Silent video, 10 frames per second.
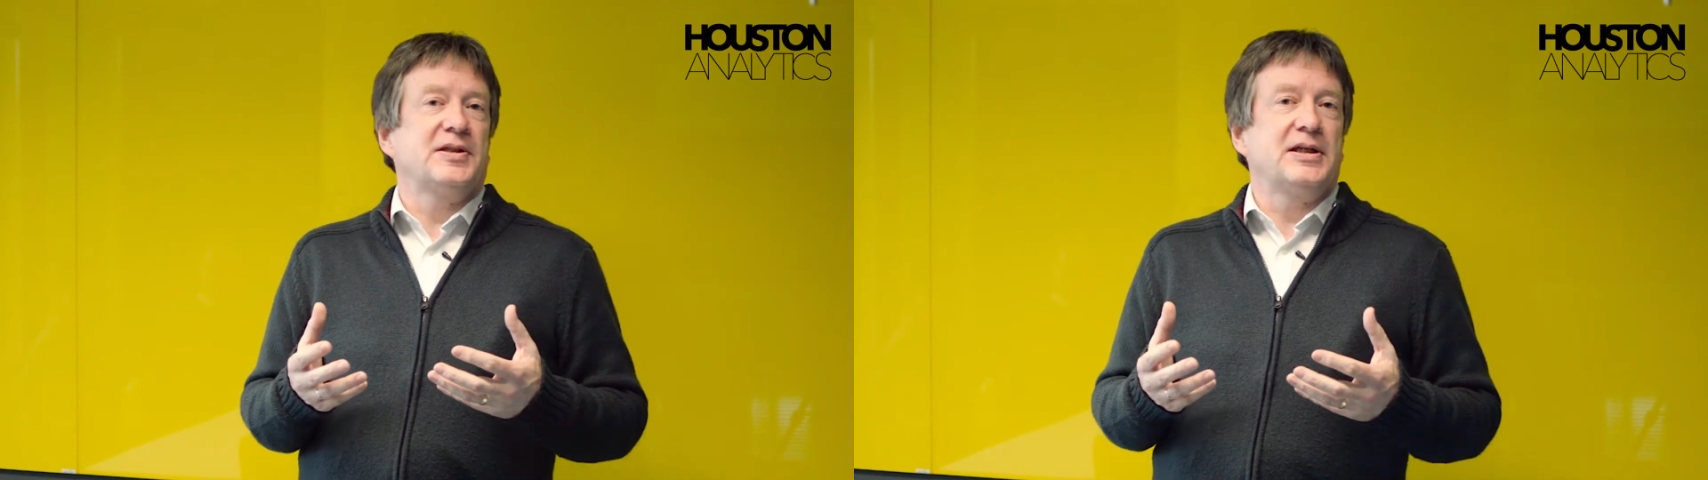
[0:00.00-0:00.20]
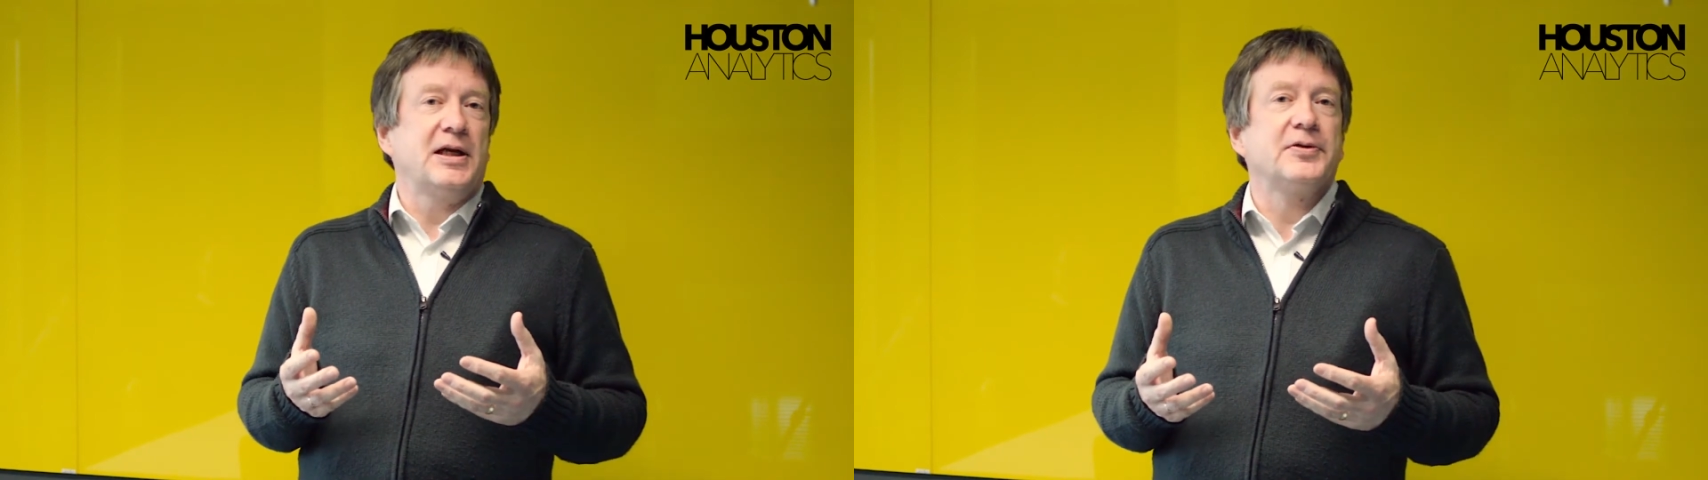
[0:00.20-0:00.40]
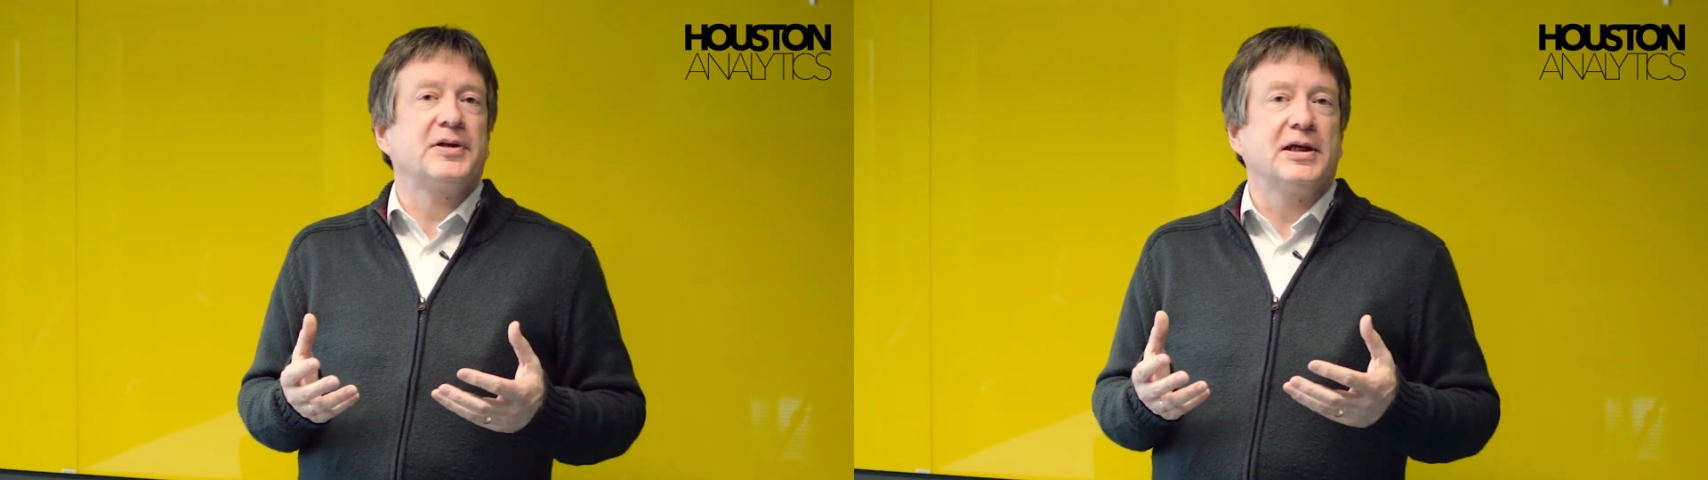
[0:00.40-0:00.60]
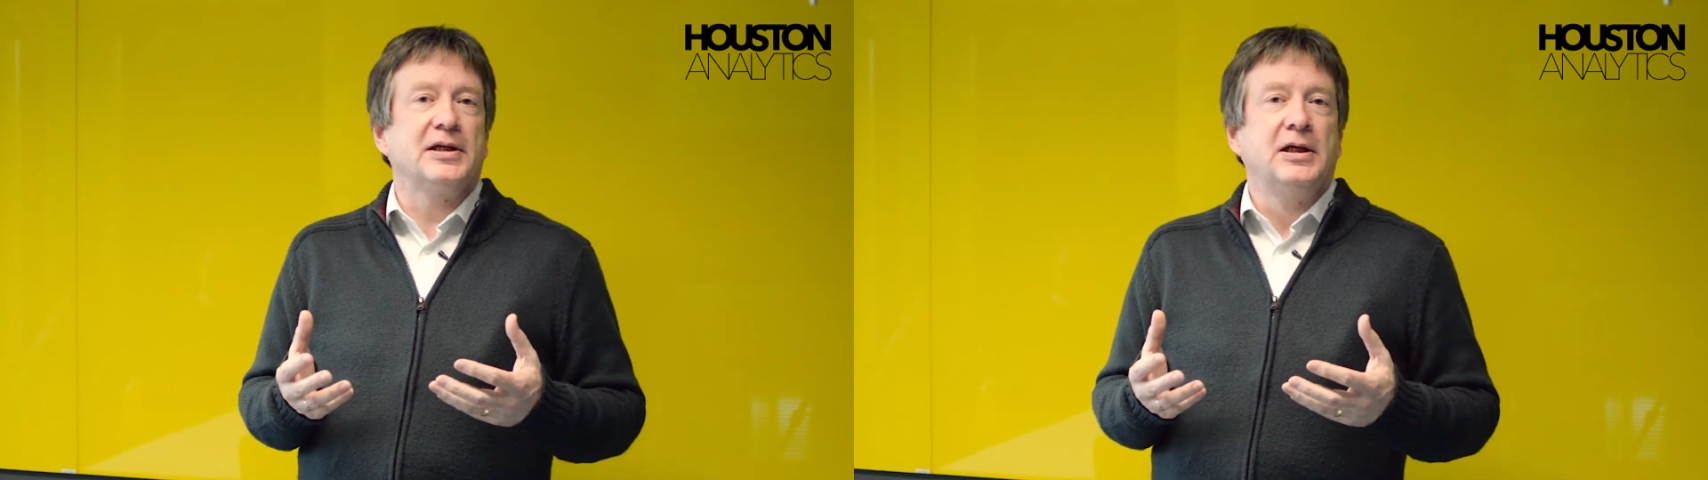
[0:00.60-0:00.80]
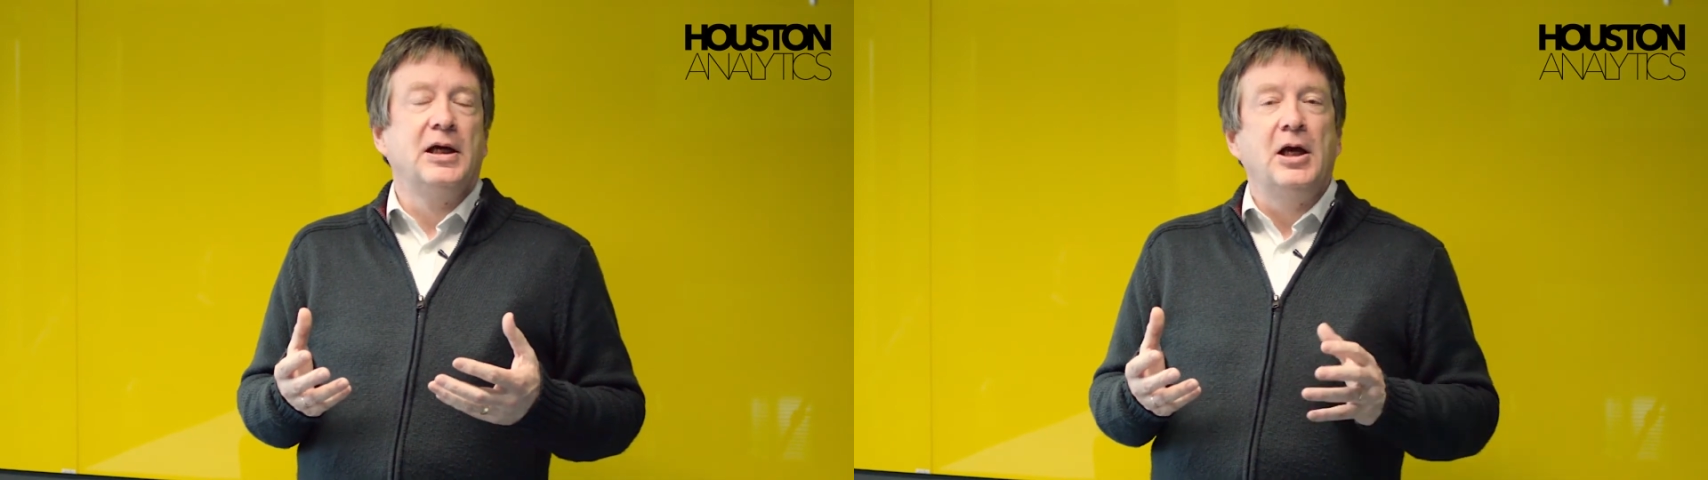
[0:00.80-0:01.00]
in
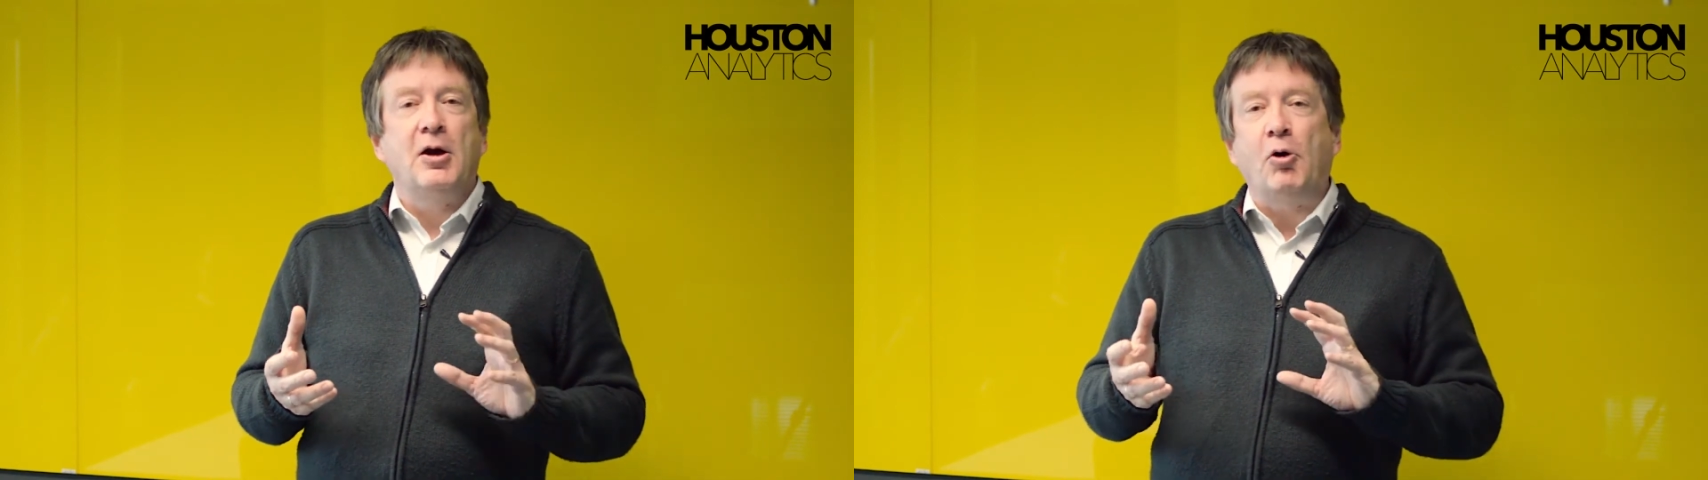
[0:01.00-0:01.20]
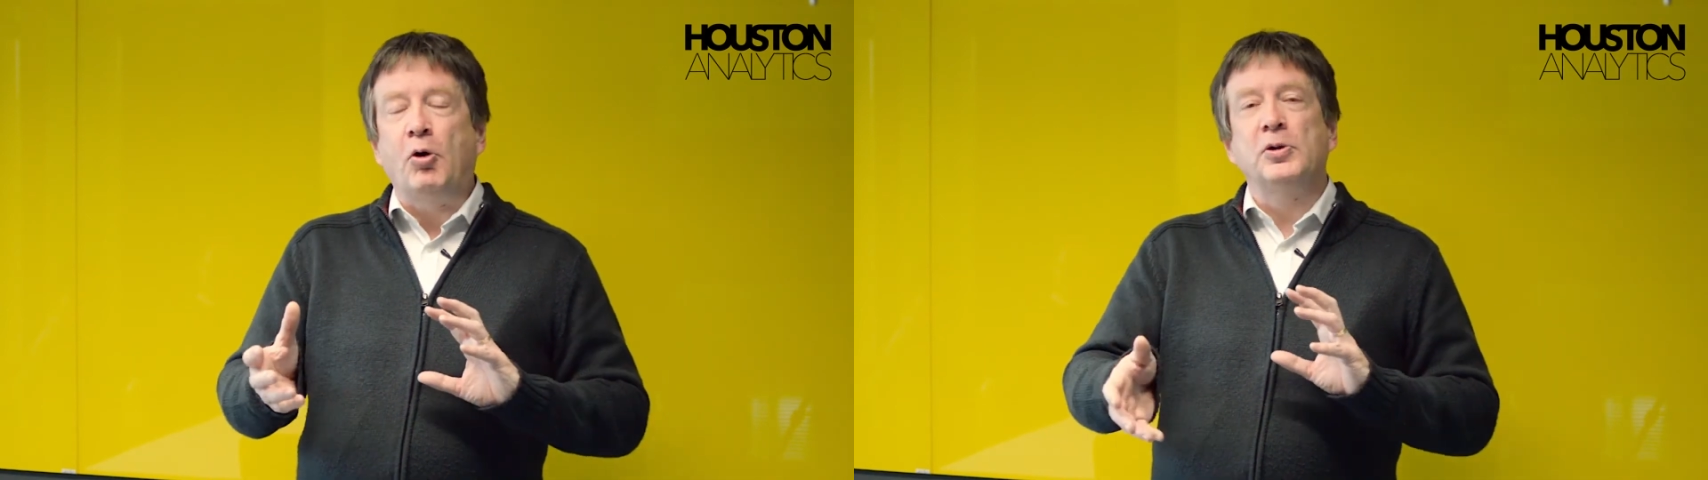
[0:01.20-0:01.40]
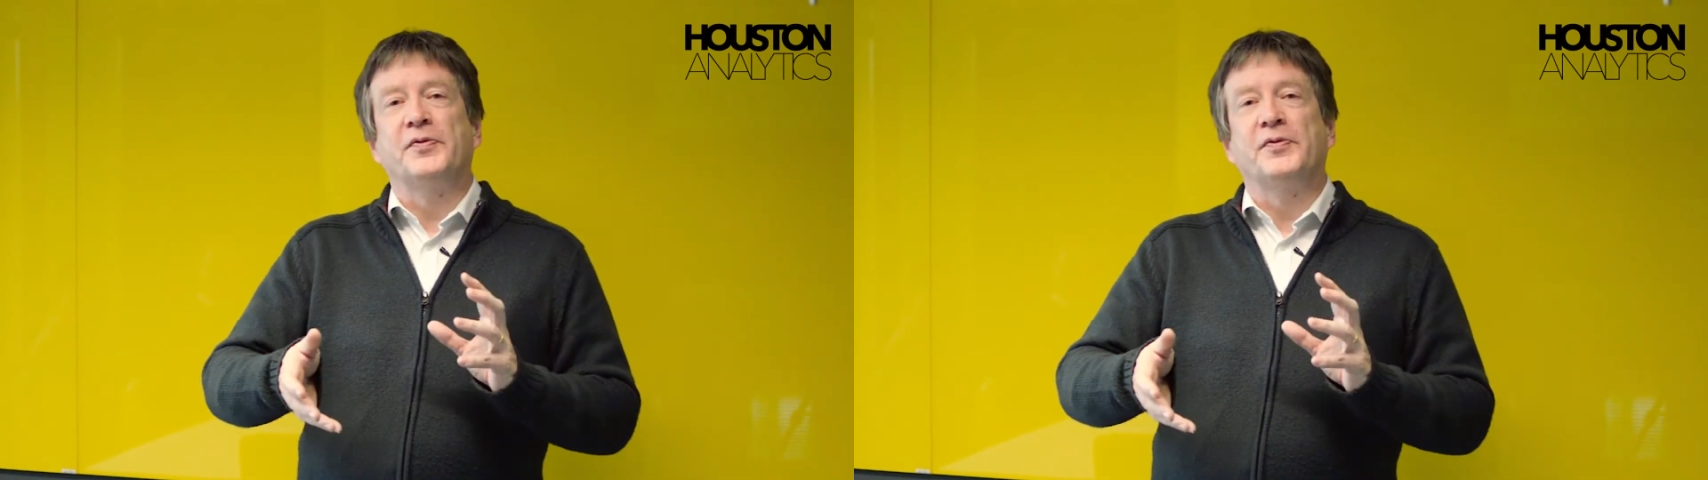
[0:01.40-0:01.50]
healthcare, all